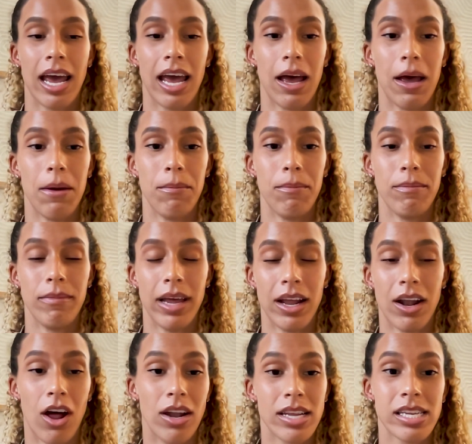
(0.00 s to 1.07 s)
And
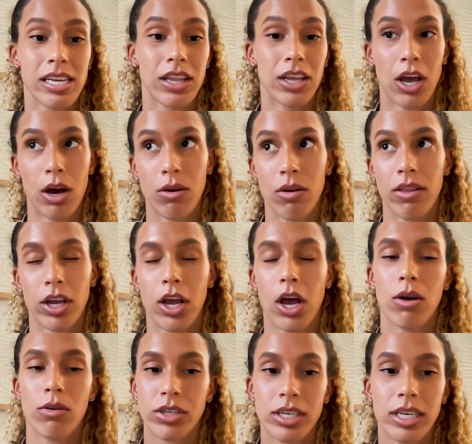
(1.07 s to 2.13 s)
honestly, the
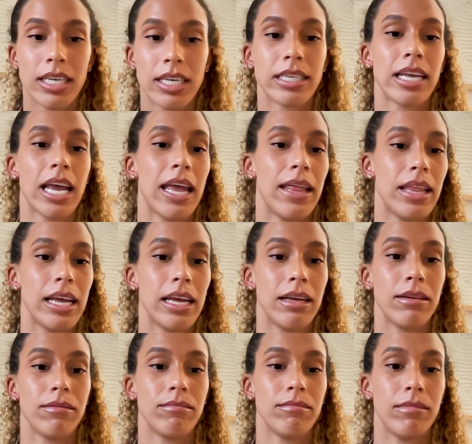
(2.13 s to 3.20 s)
coaches
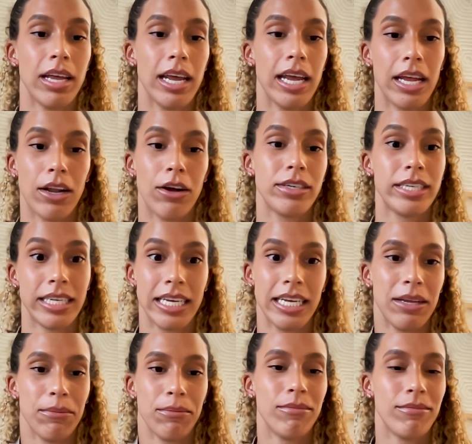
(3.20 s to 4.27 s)
and our
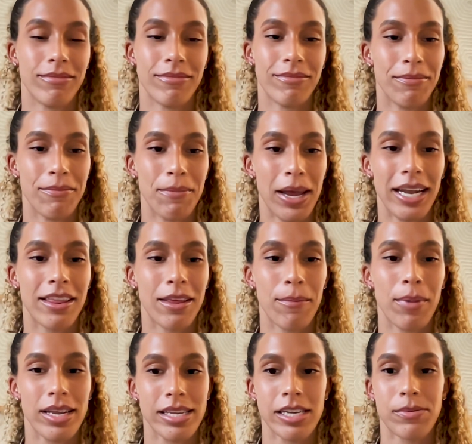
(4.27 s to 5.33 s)
team made it the
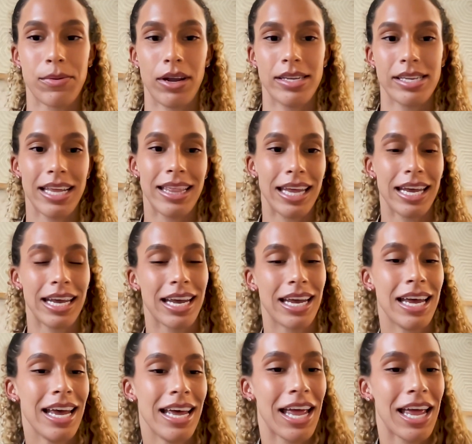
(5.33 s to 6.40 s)
best experience I think
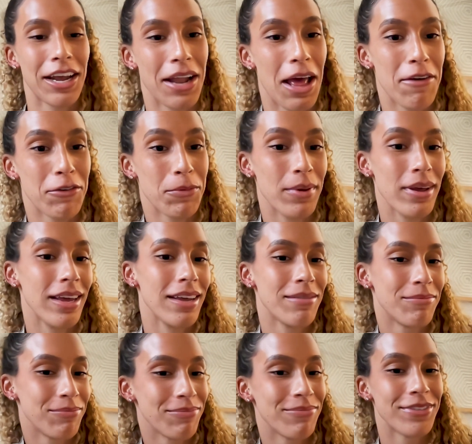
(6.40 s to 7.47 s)
that could ever be.
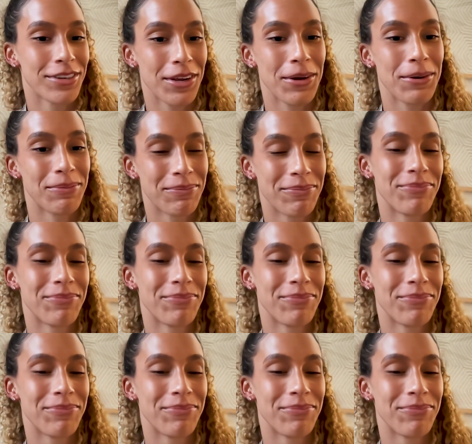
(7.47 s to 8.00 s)
So